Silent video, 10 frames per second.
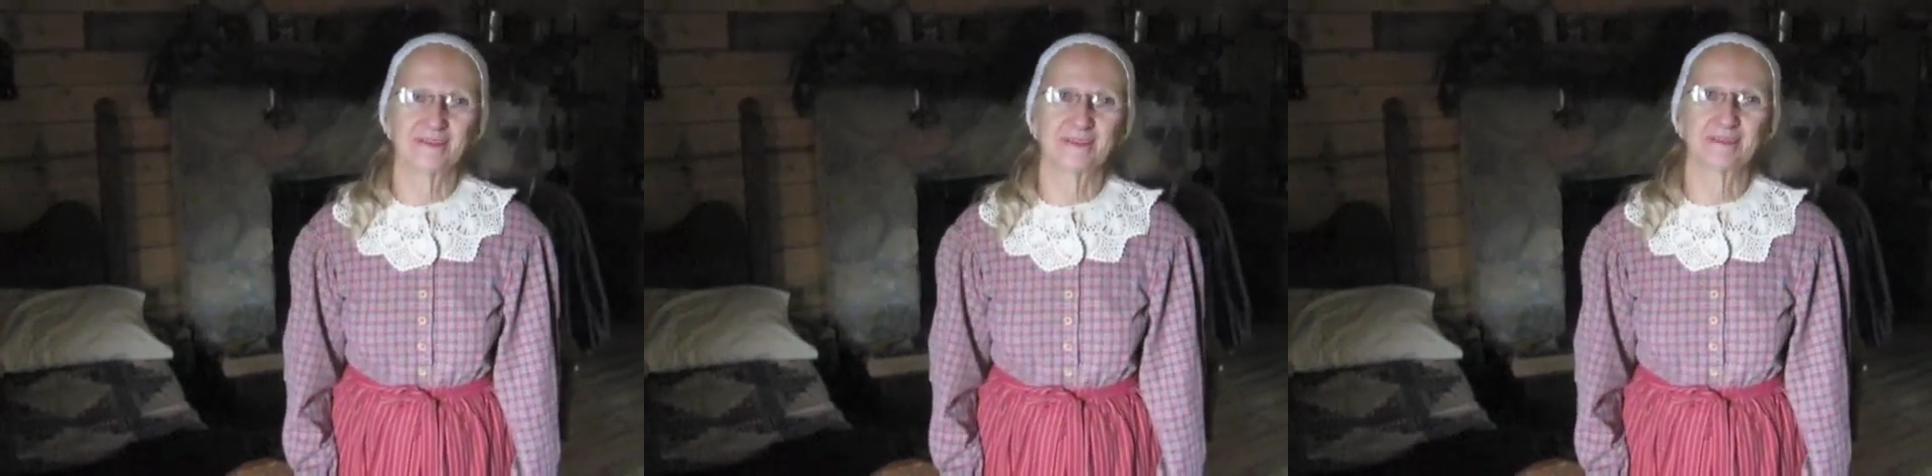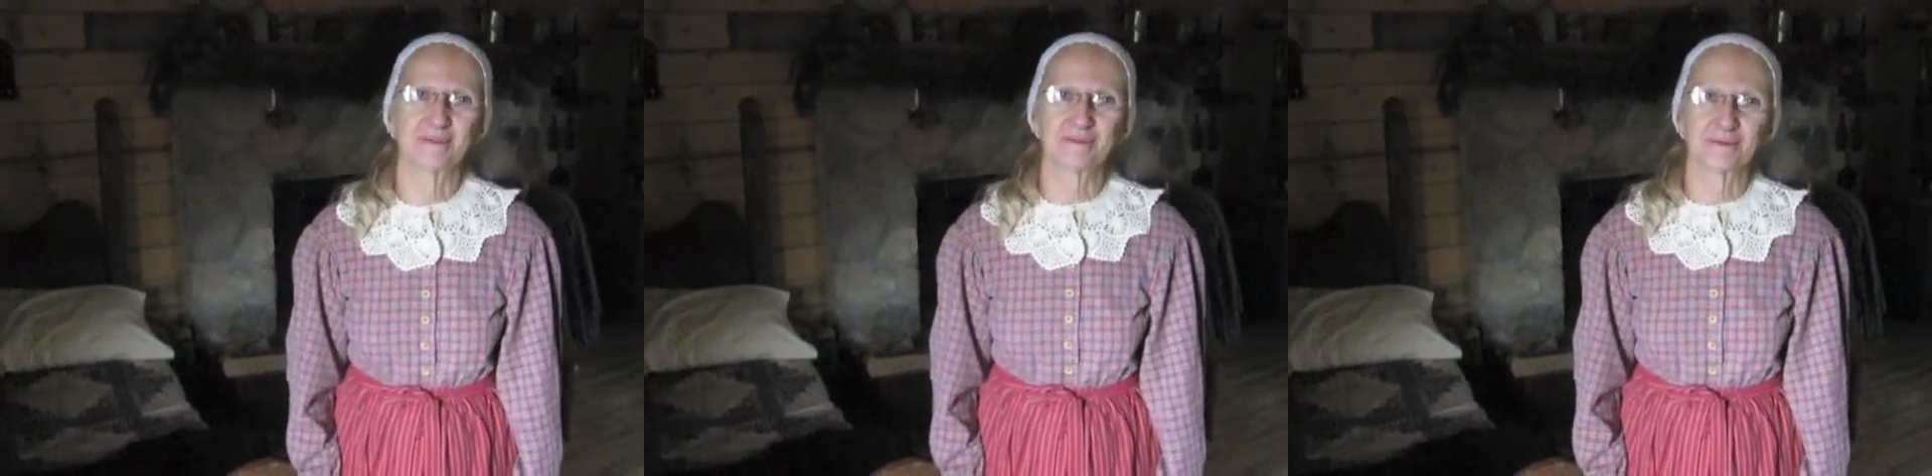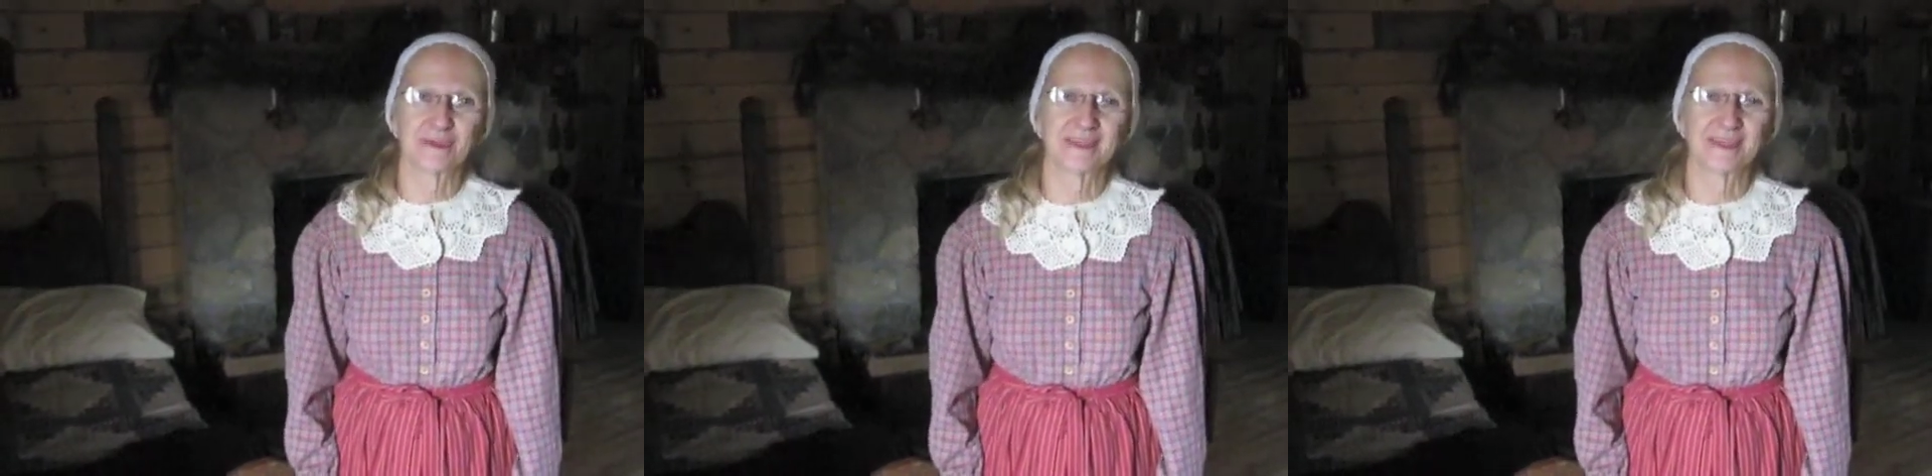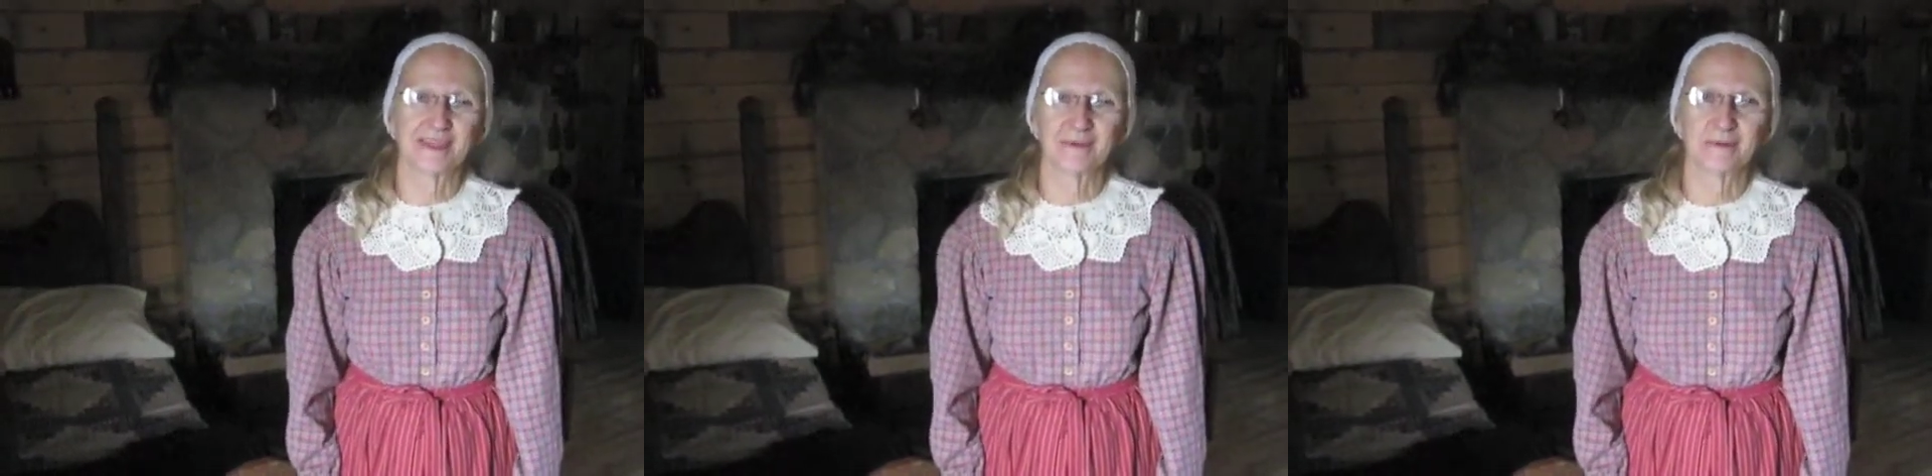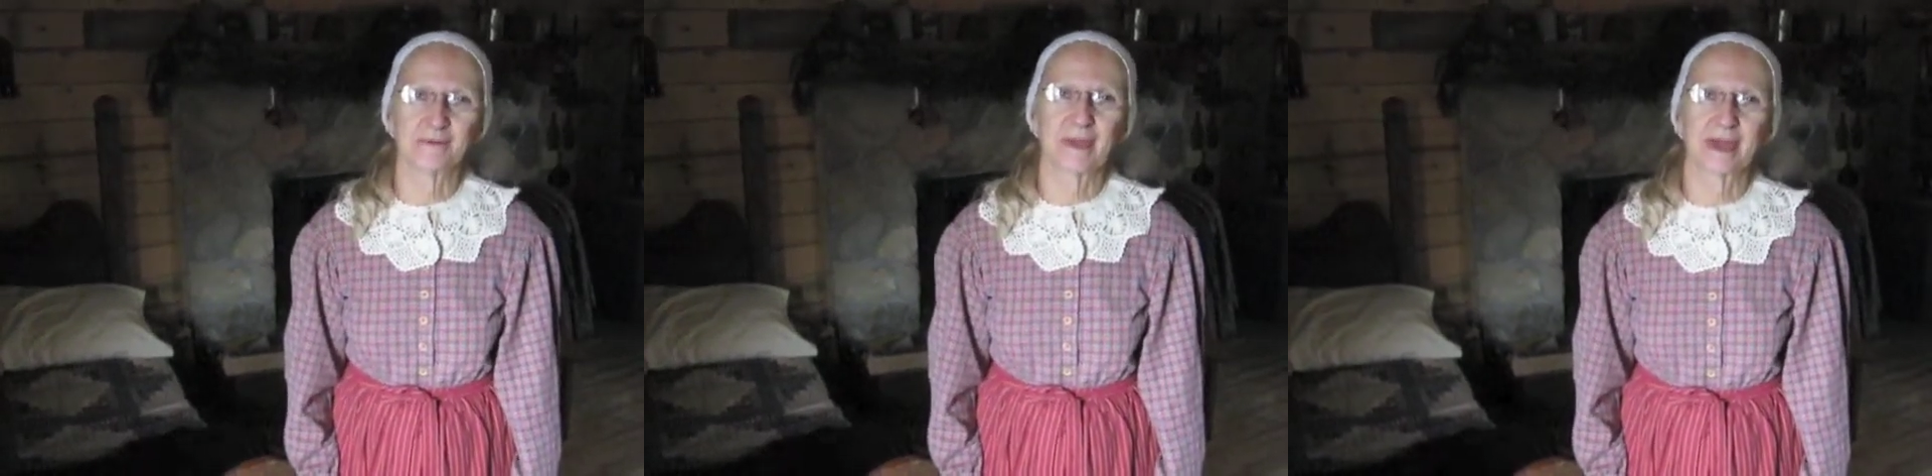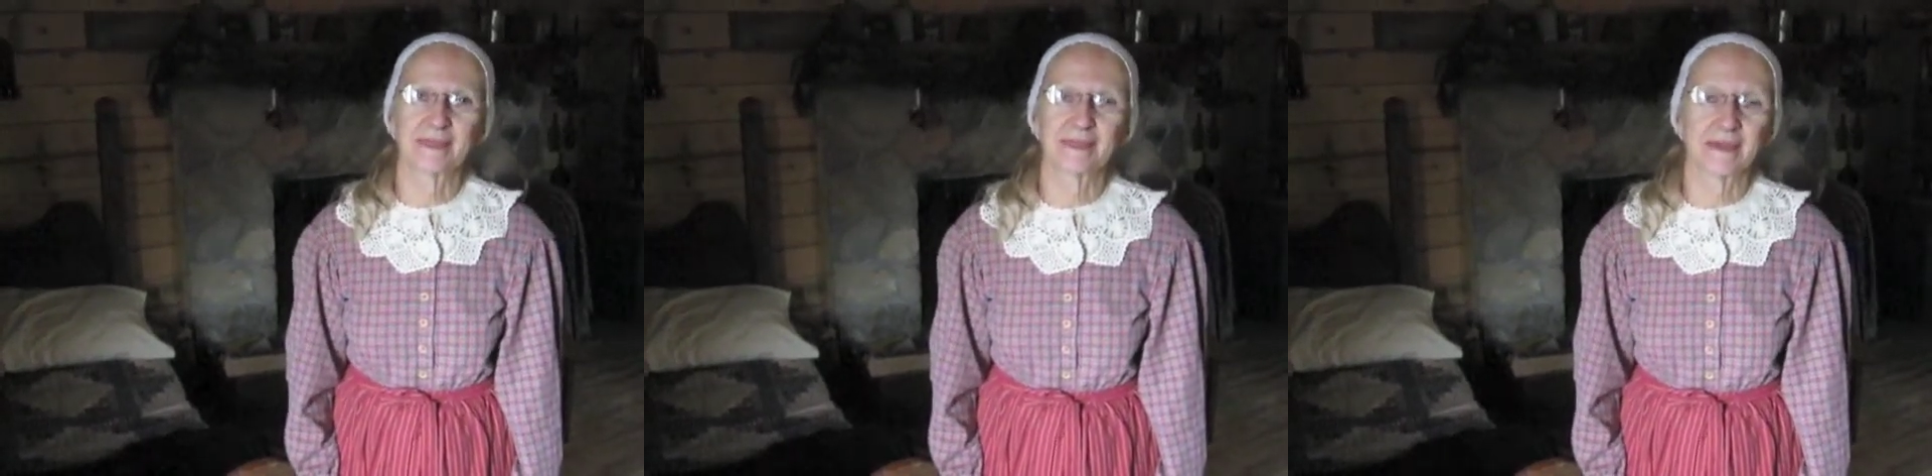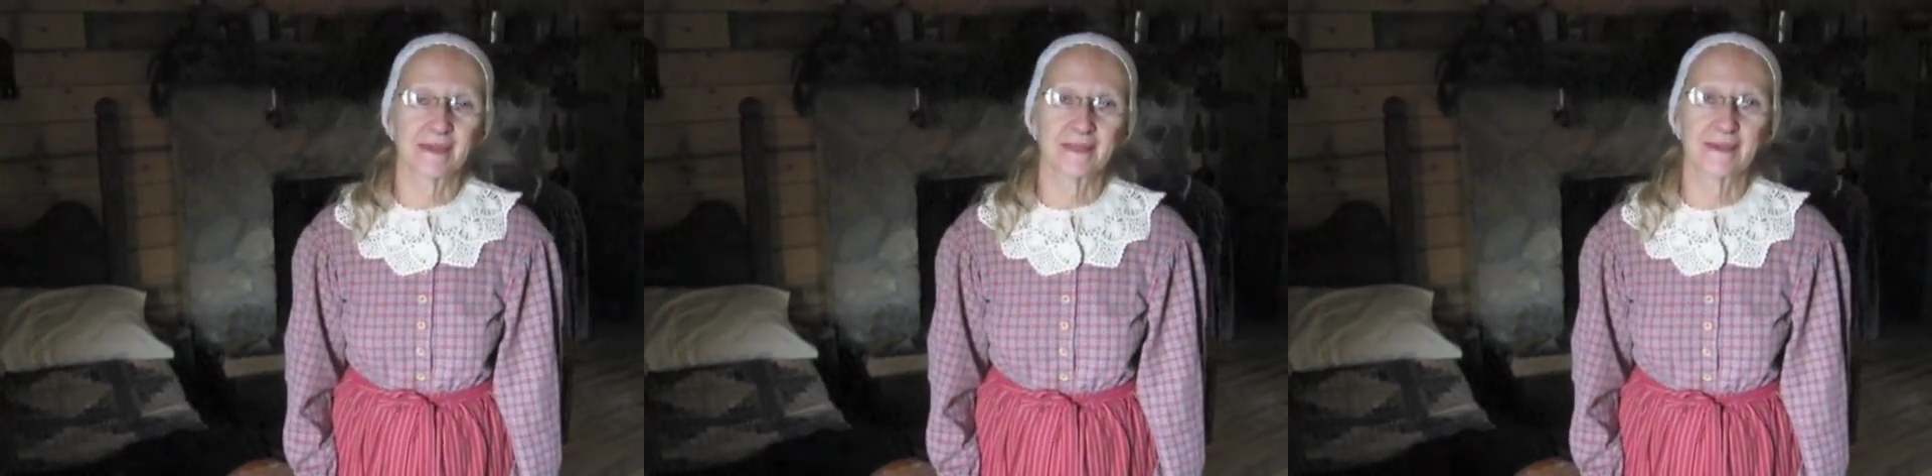century than they were back
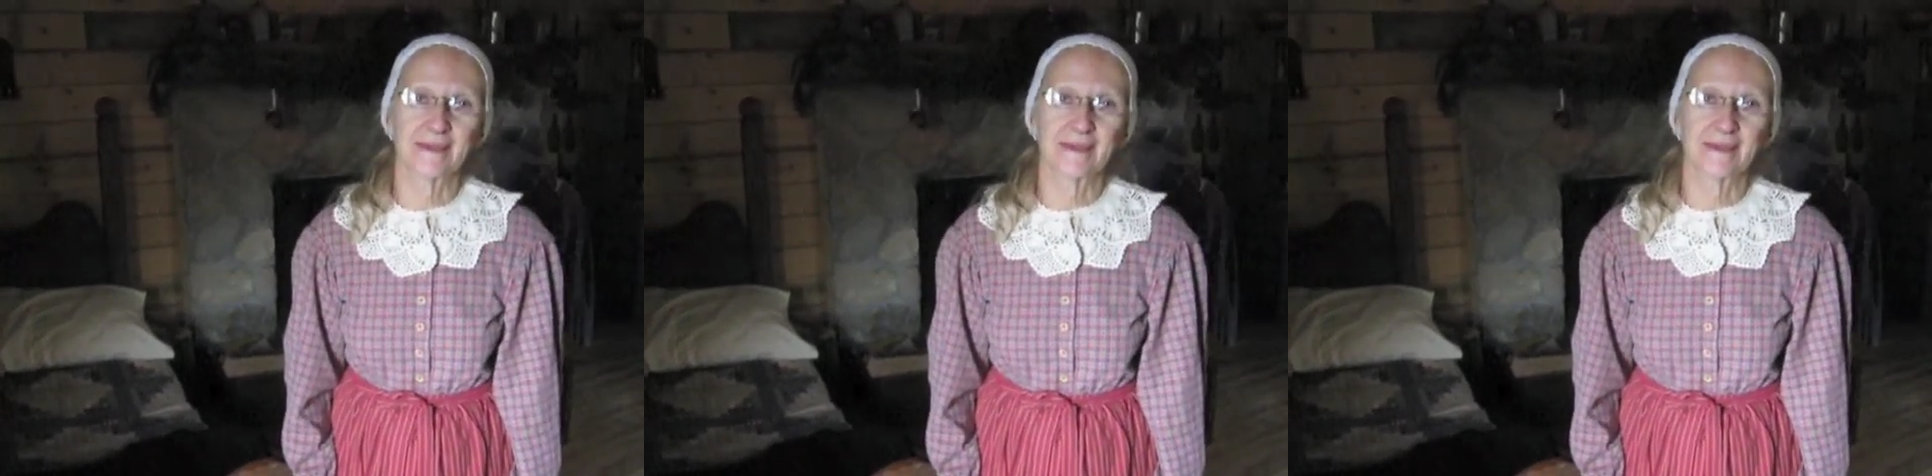then,